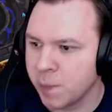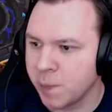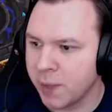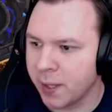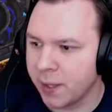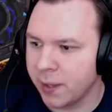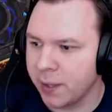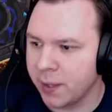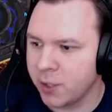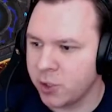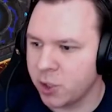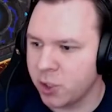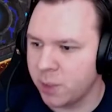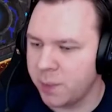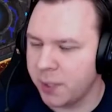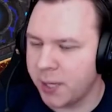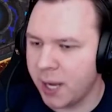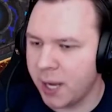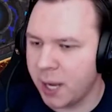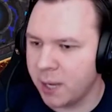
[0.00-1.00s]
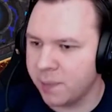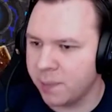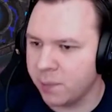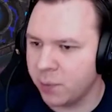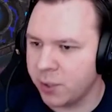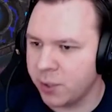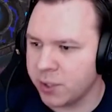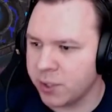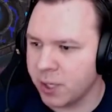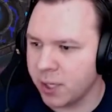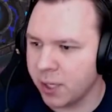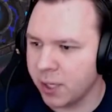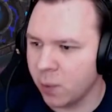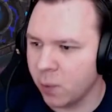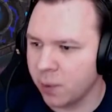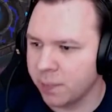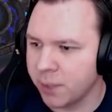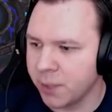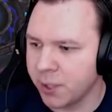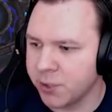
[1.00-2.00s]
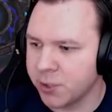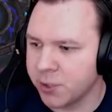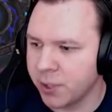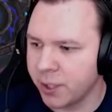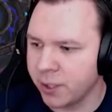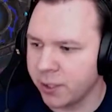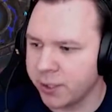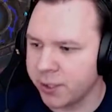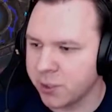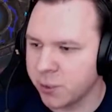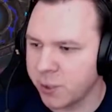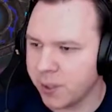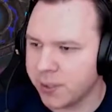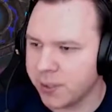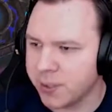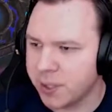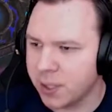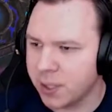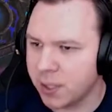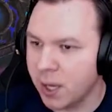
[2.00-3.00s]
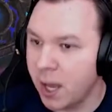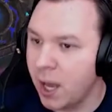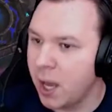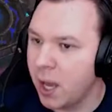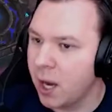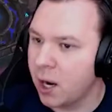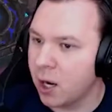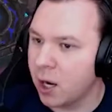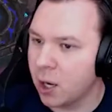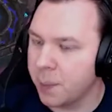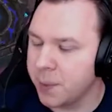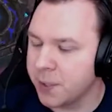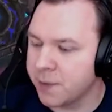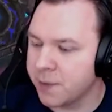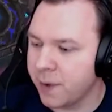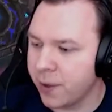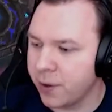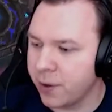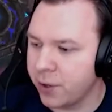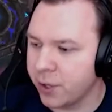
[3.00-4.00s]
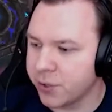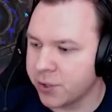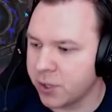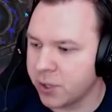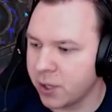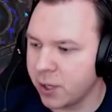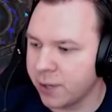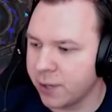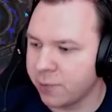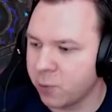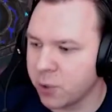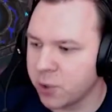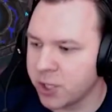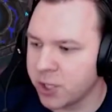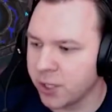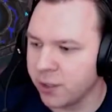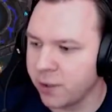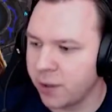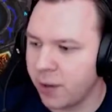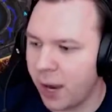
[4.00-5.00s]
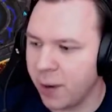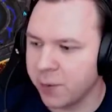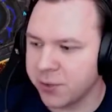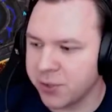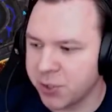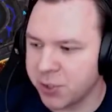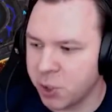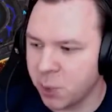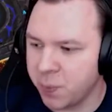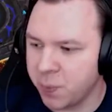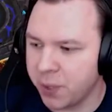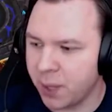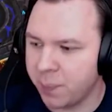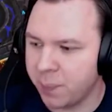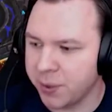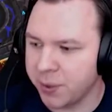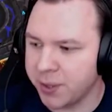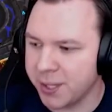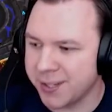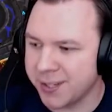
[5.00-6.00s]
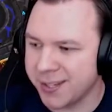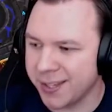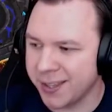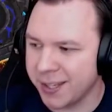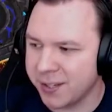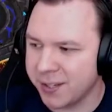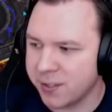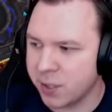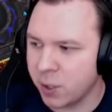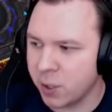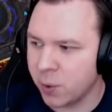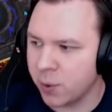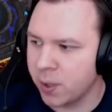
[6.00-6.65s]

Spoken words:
This should be game. We just need to get one monster here. Let's go ahead and see. Harpy's Feather Duster. Unfortunately, I was stupid. I put this in this zone.